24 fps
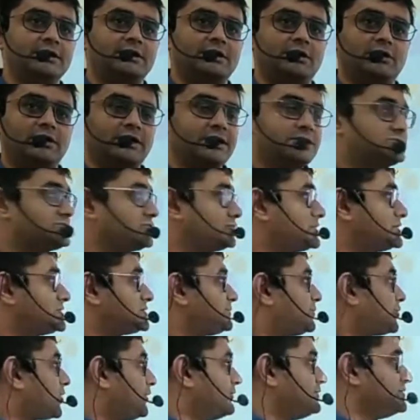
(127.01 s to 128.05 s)
Okay, so this
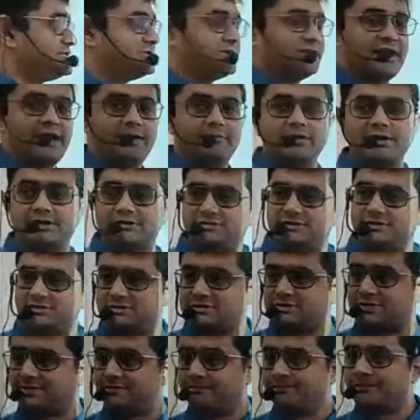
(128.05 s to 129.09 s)
provision,
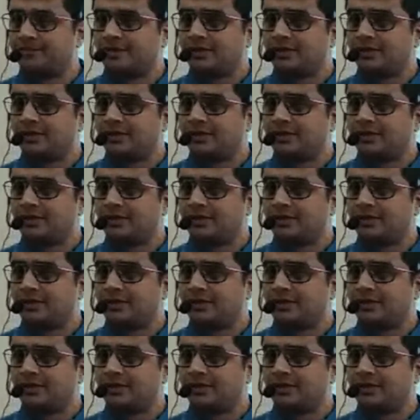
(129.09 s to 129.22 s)
emergency.